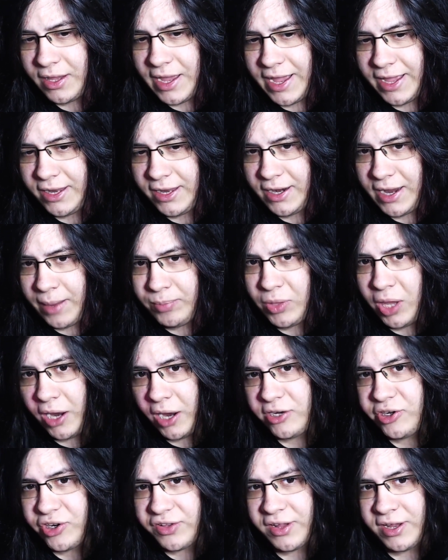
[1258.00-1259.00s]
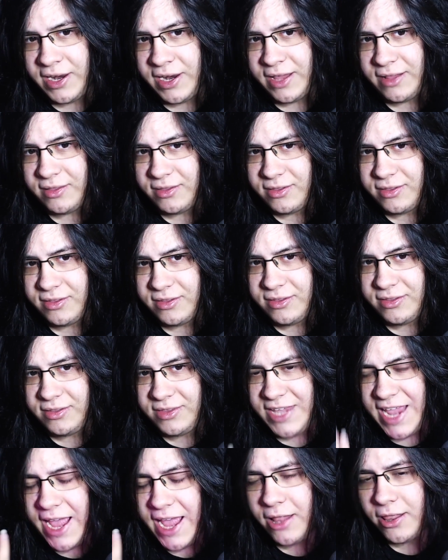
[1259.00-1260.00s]
and I'm not just gonna
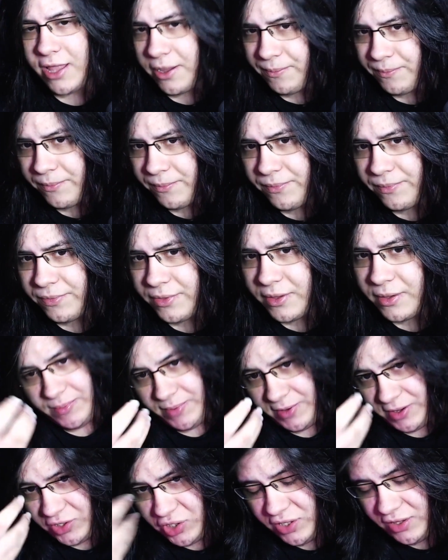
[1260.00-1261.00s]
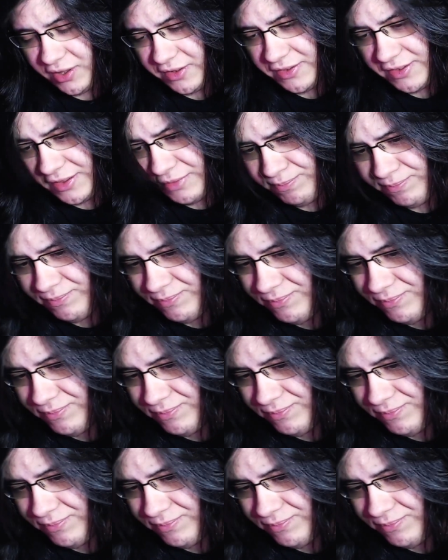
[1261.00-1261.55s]
tell him because she doesn't